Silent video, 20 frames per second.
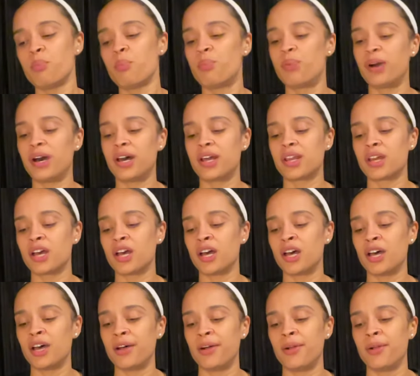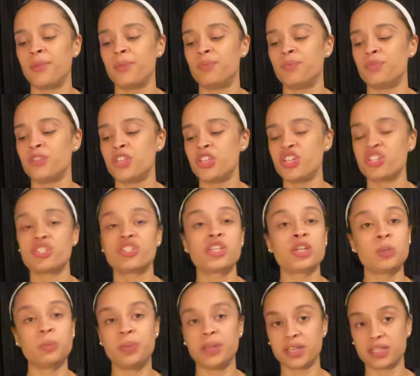But uh you
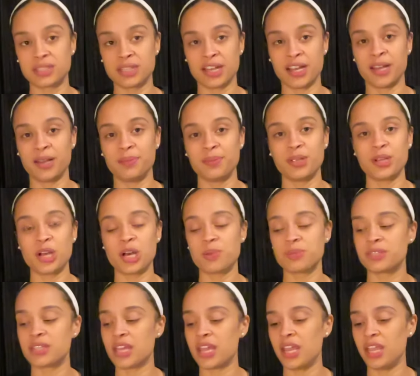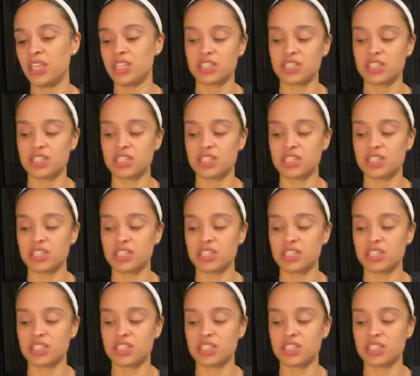still picked up, you know what I'm saying?